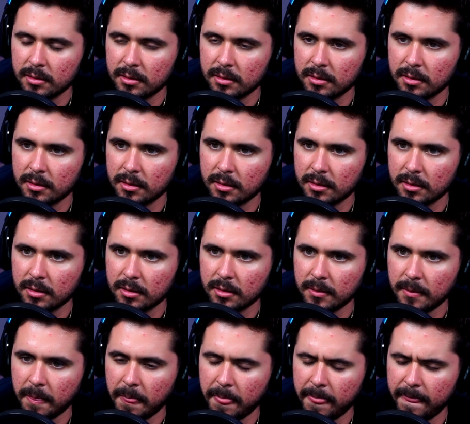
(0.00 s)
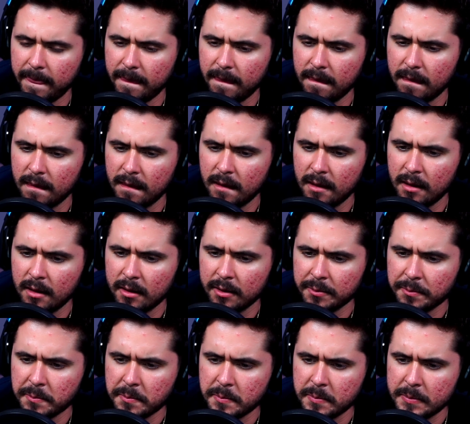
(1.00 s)

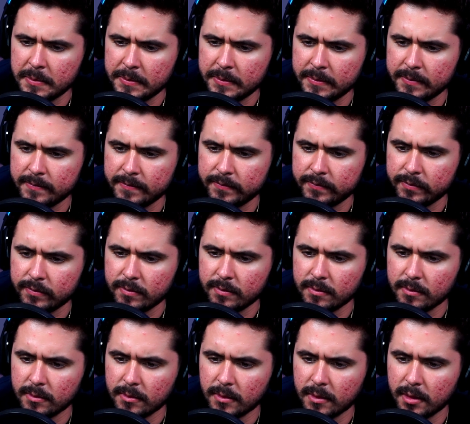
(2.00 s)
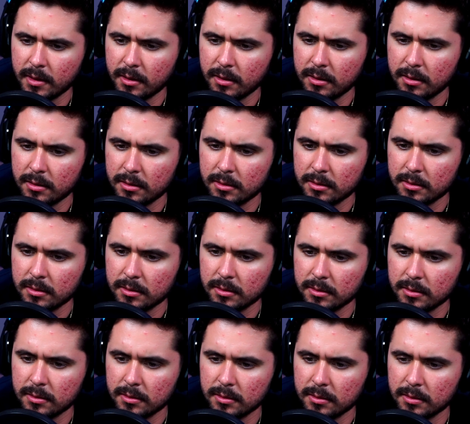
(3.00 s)

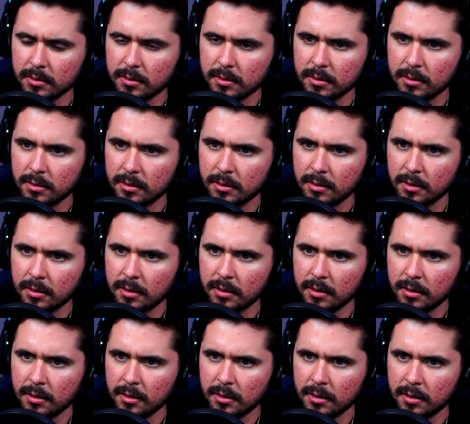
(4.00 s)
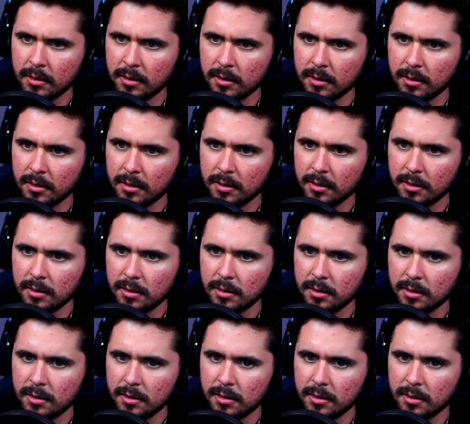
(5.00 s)
Nobody speaks.